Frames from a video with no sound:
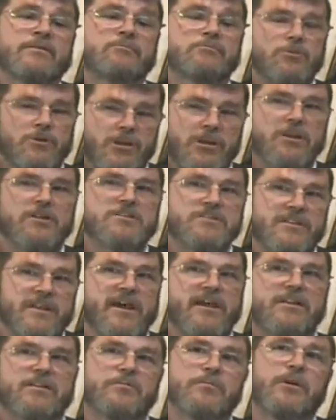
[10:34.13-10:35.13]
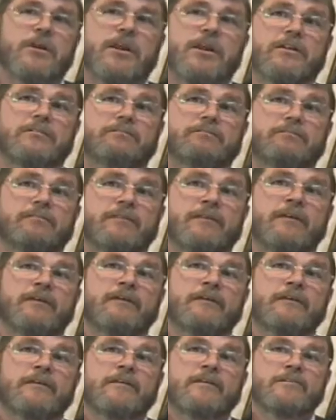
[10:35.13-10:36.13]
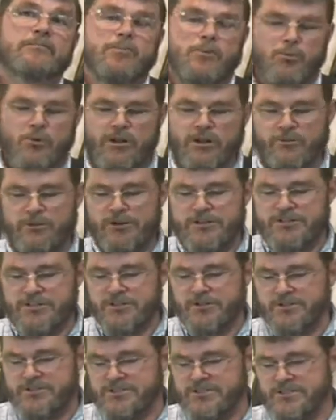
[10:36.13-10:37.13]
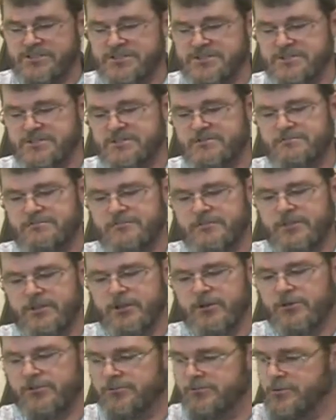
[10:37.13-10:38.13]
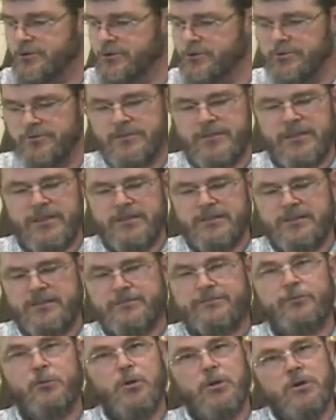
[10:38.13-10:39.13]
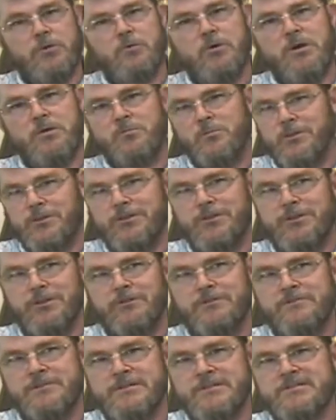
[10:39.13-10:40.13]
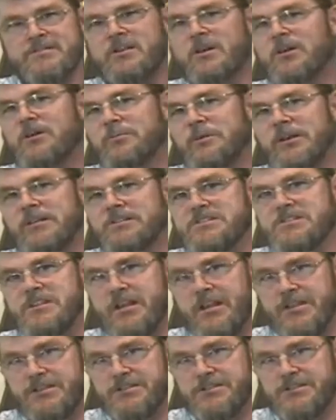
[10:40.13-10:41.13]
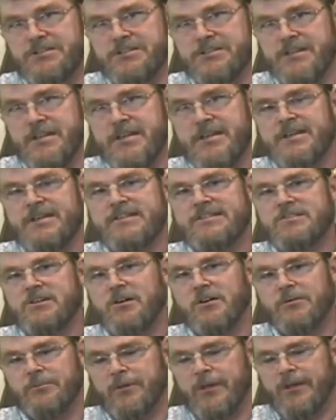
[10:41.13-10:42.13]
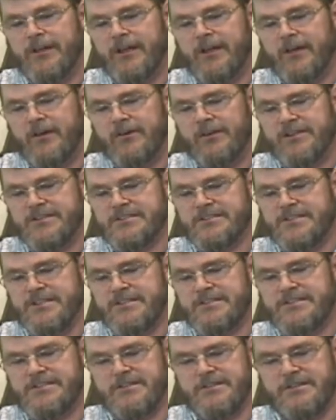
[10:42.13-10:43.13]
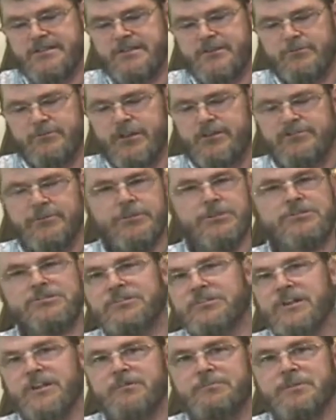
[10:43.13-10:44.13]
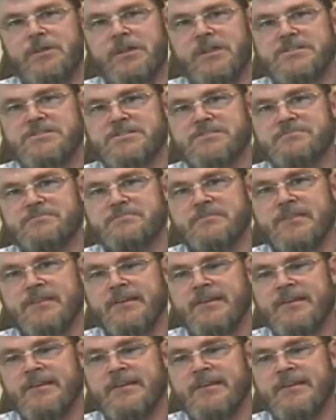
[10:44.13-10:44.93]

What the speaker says: We'll get into that in a minute. But what I want to do is just go through the 41 with you, talk about the changes, talk about how it's a revolutionary piece.